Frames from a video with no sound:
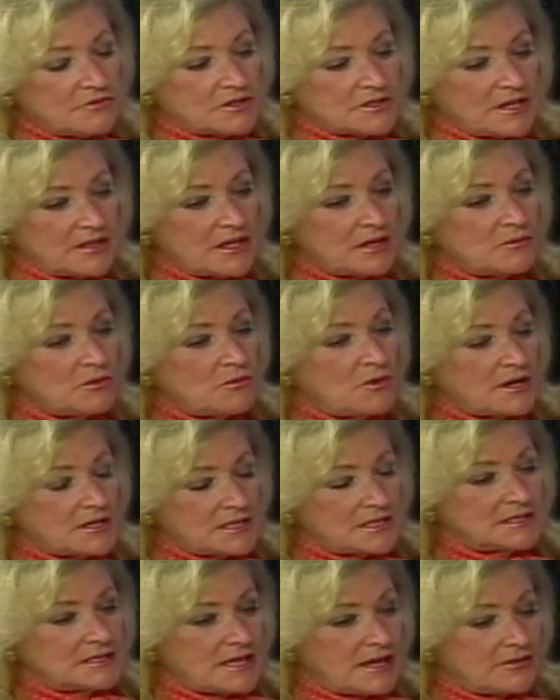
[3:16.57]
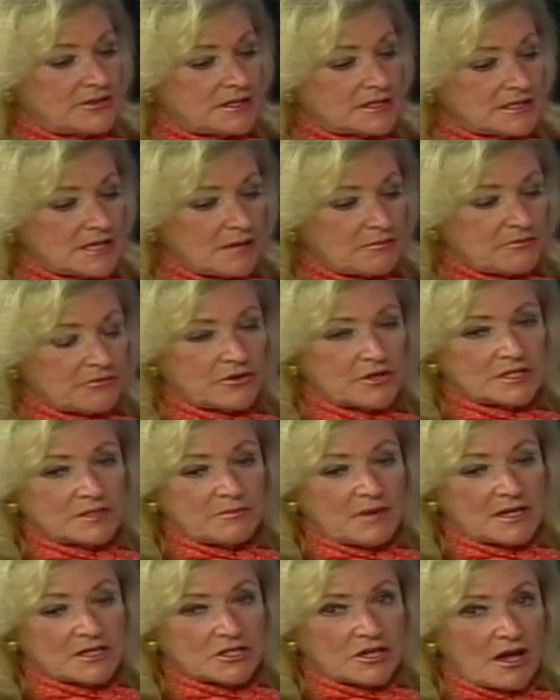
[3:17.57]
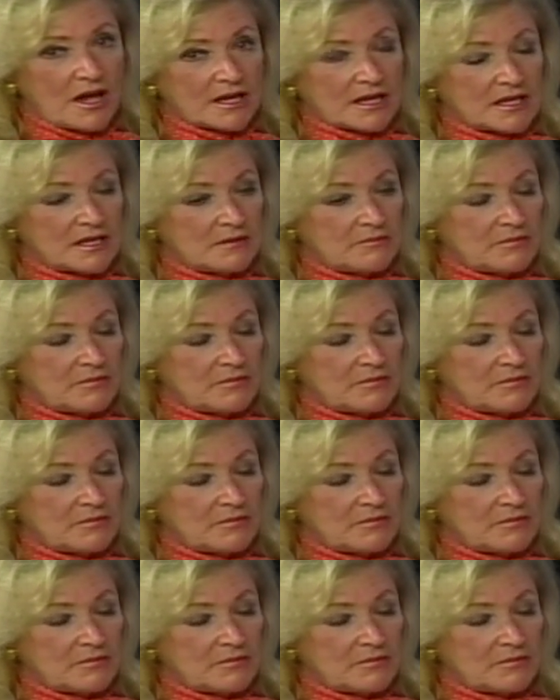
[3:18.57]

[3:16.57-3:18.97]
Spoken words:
divorce. I think we wanted to set this up first by talking